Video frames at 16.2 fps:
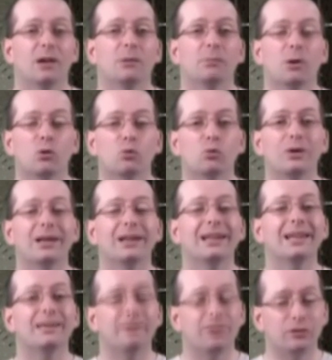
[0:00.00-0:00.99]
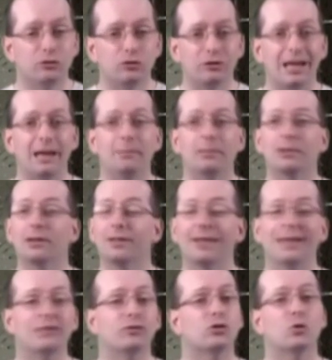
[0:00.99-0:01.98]
But really, if it's stable and
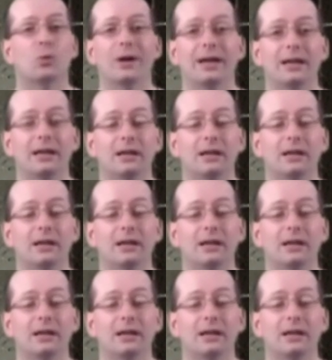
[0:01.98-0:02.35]
that's the way it